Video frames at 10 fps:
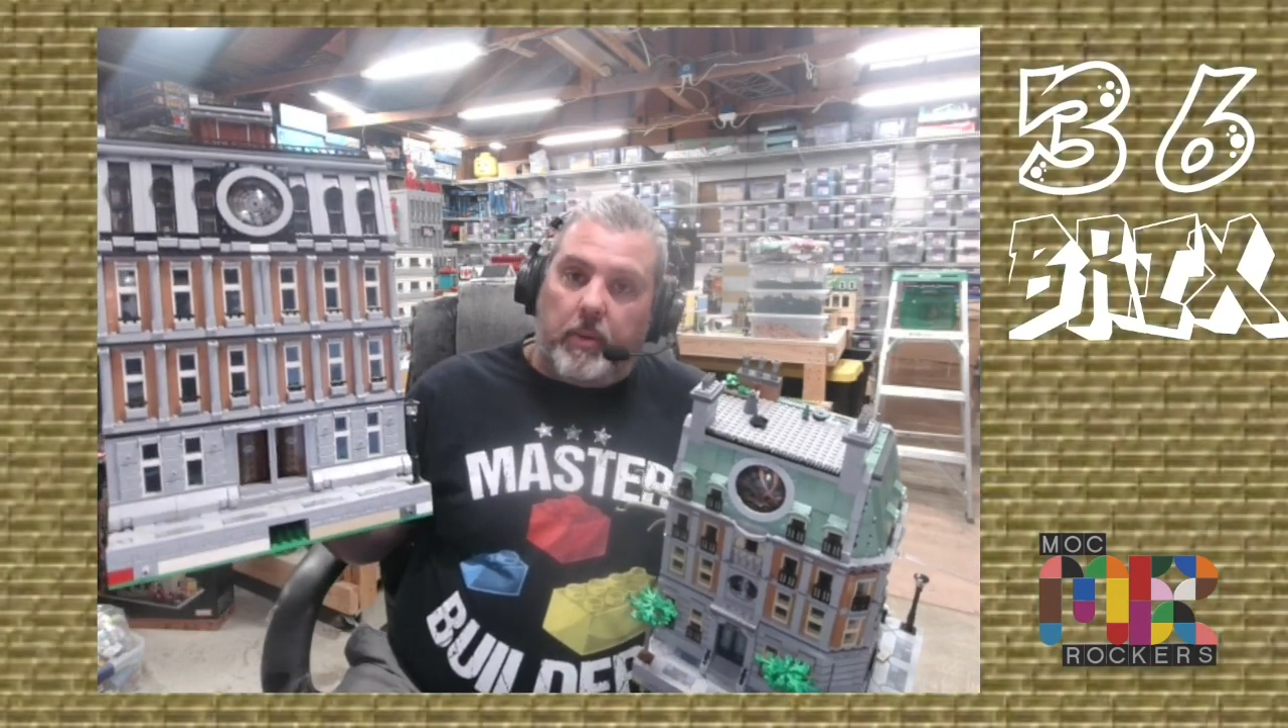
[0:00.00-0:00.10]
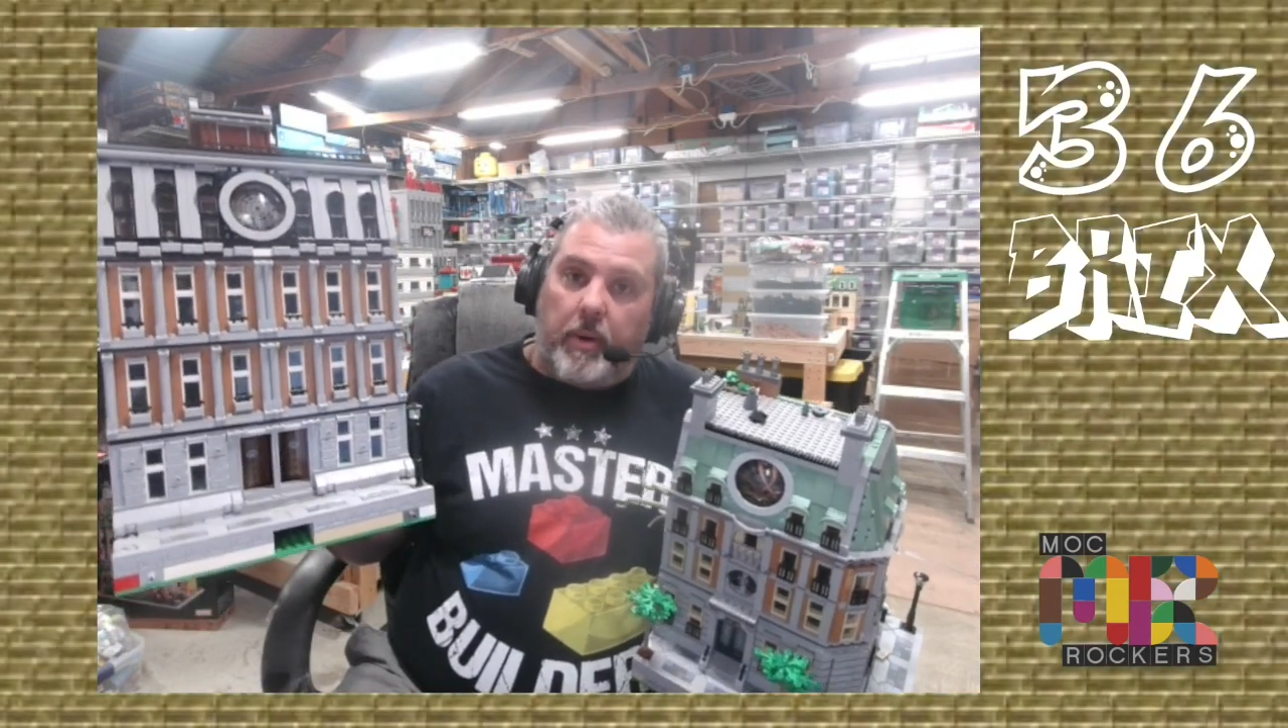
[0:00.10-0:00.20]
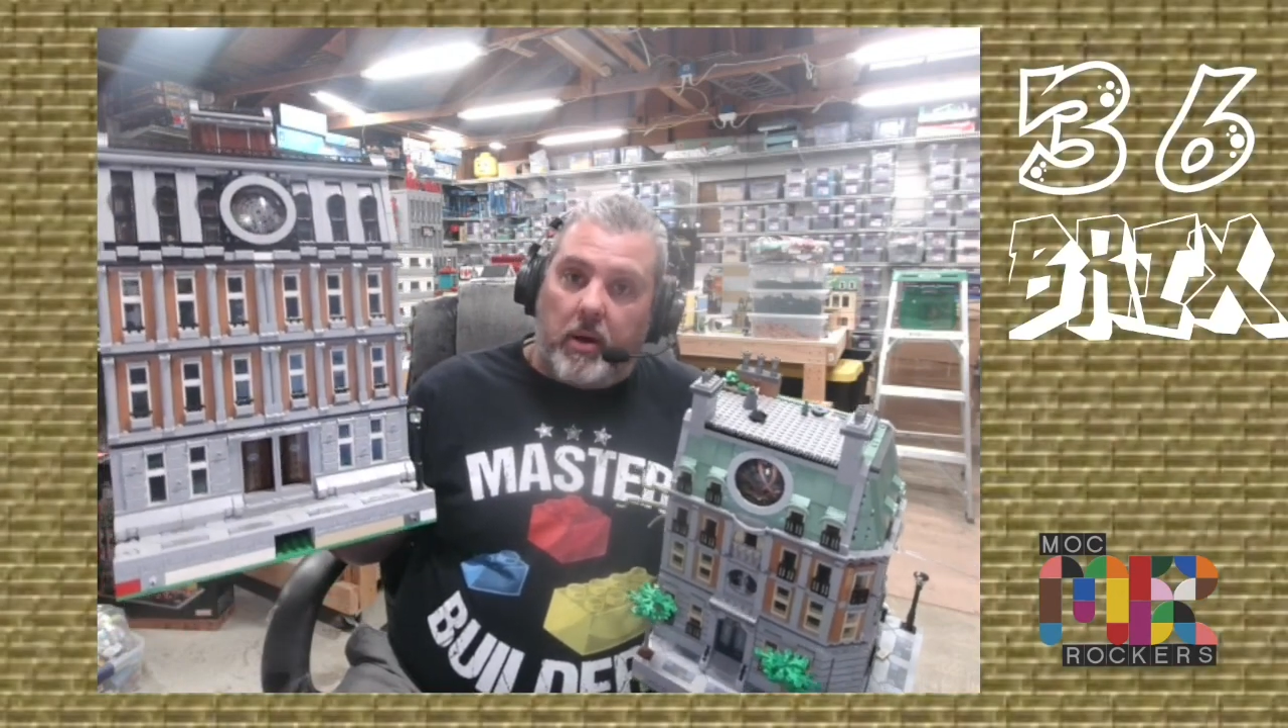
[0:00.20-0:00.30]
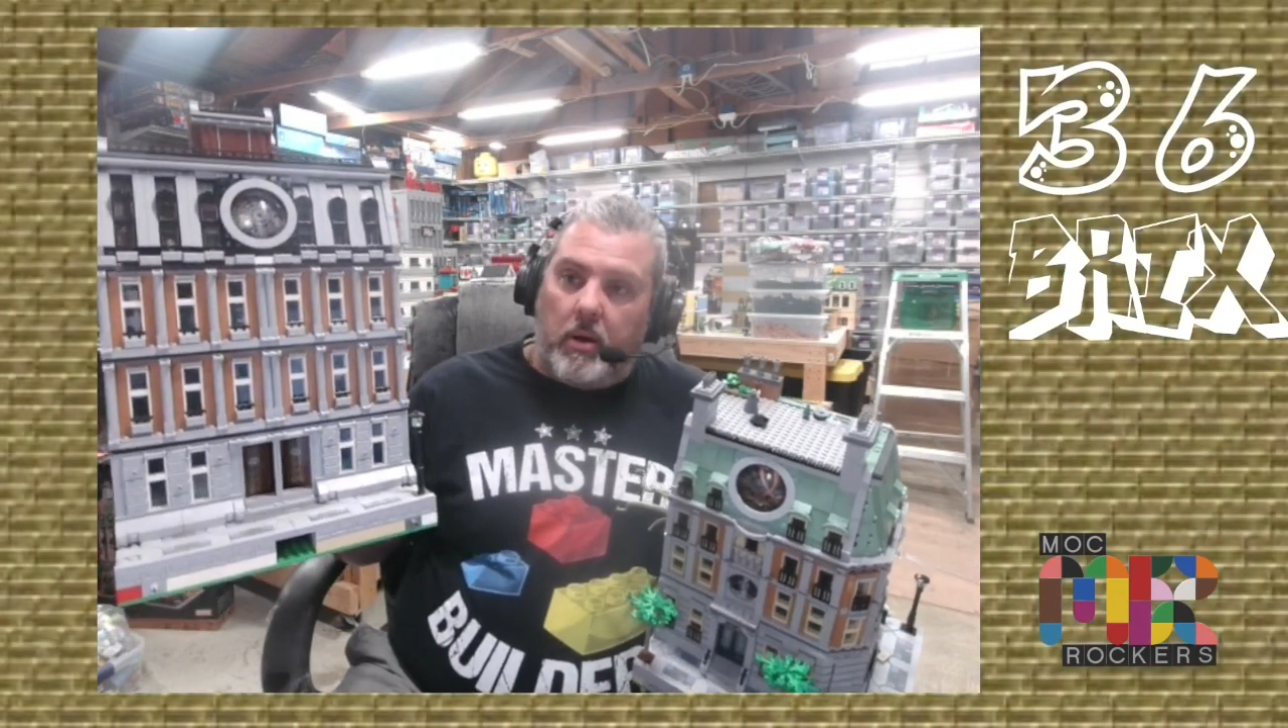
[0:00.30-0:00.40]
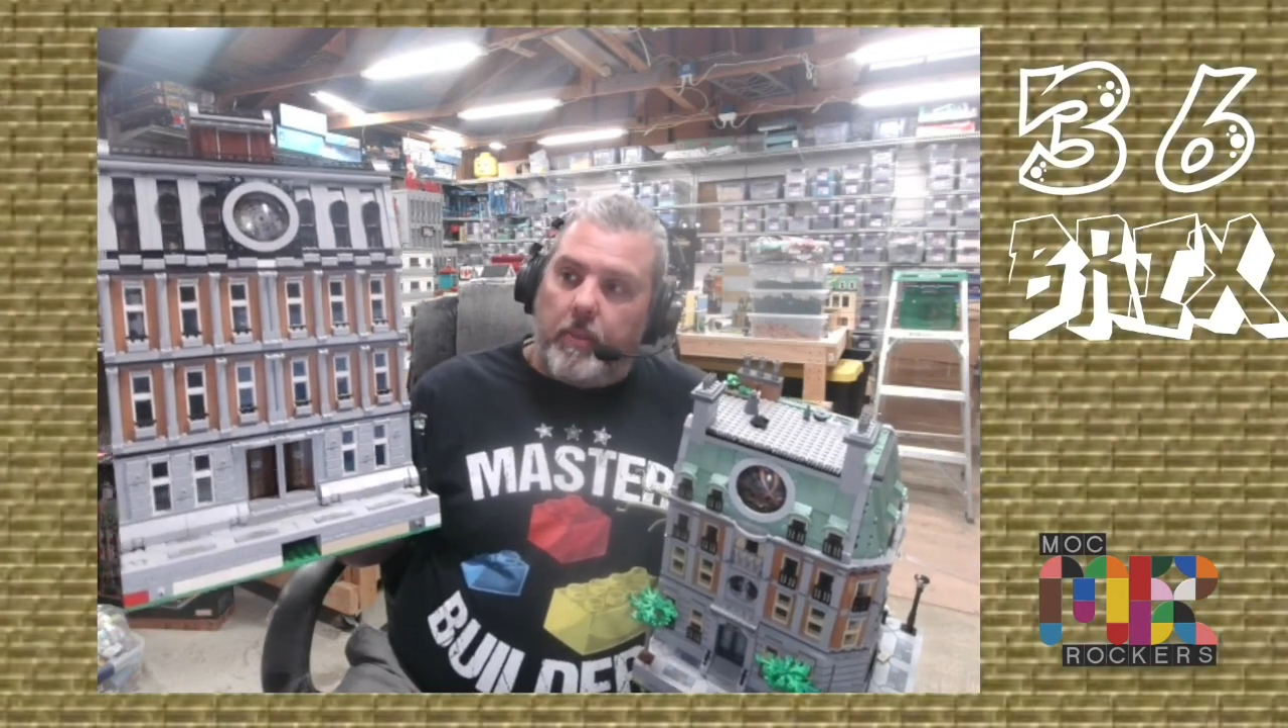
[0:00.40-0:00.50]

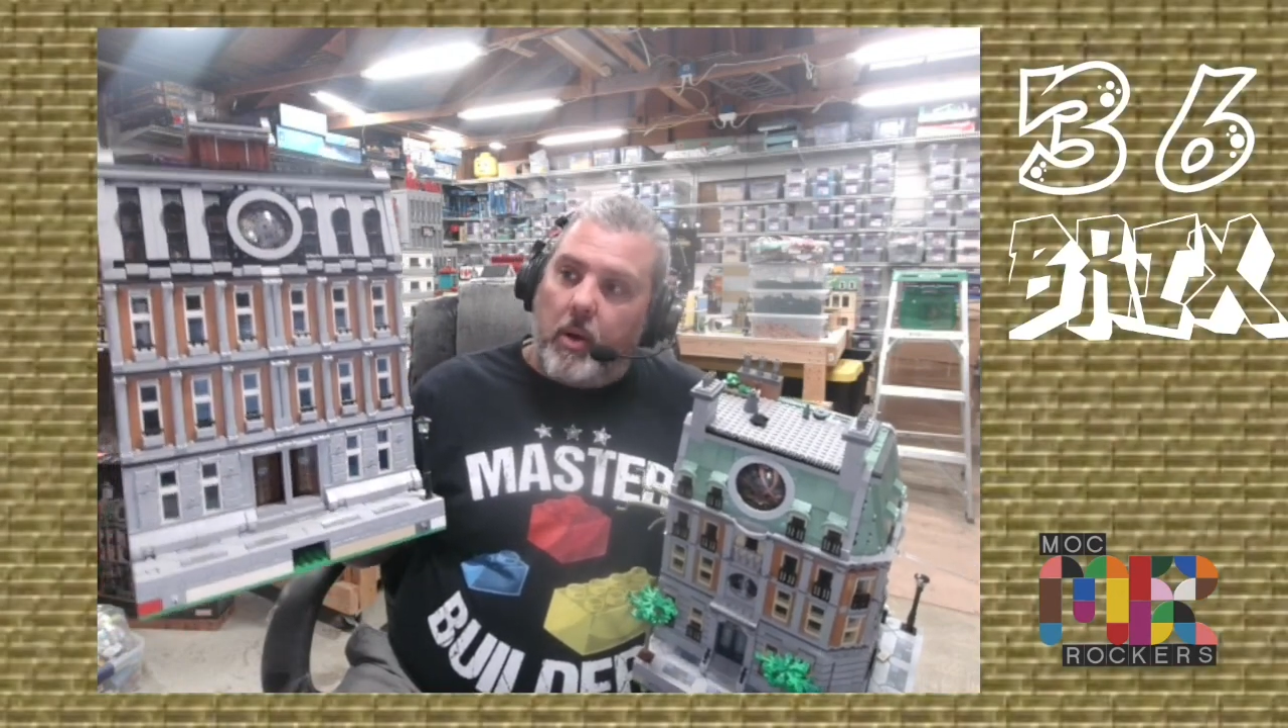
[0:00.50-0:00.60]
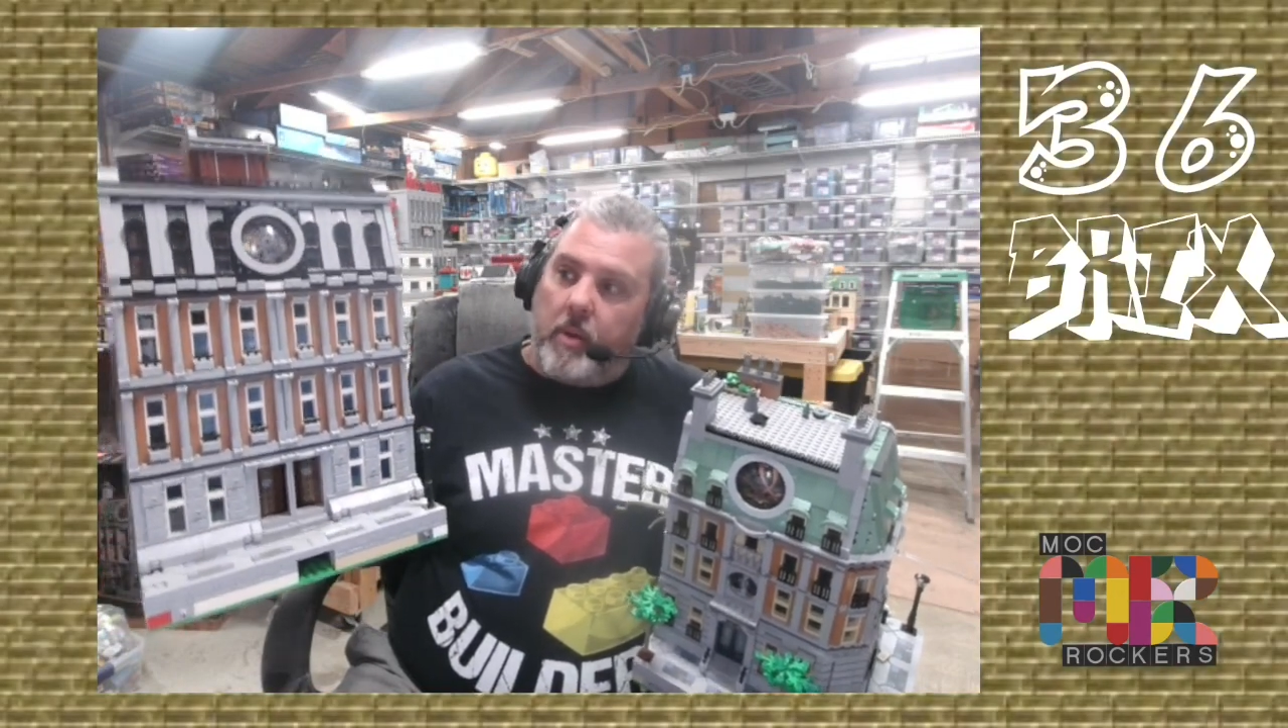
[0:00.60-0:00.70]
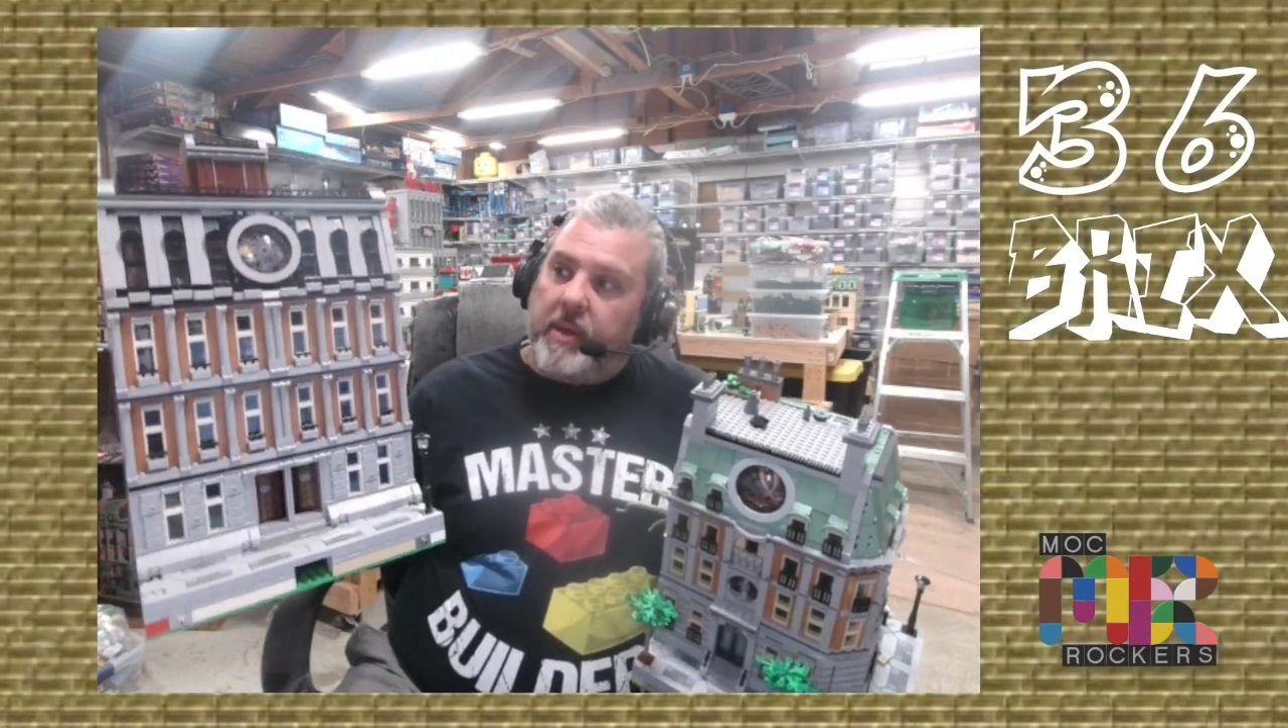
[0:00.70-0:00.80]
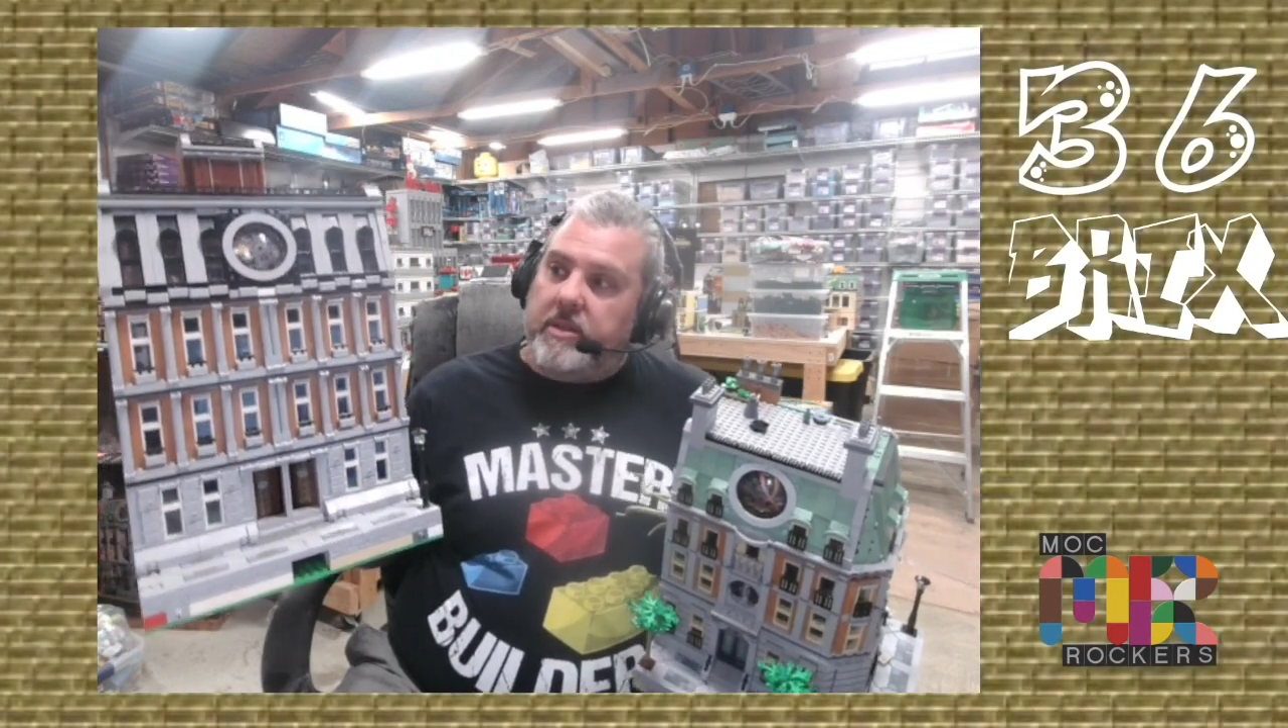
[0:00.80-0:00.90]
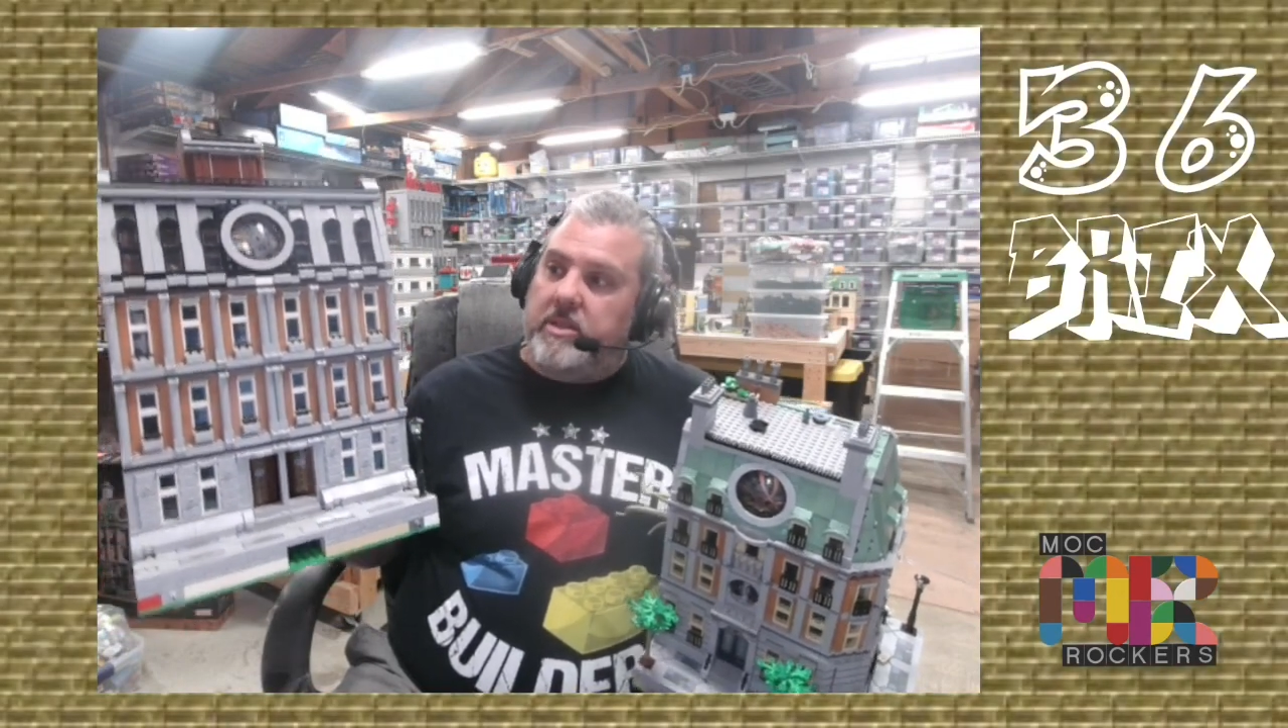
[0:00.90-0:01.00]
Parker apartment.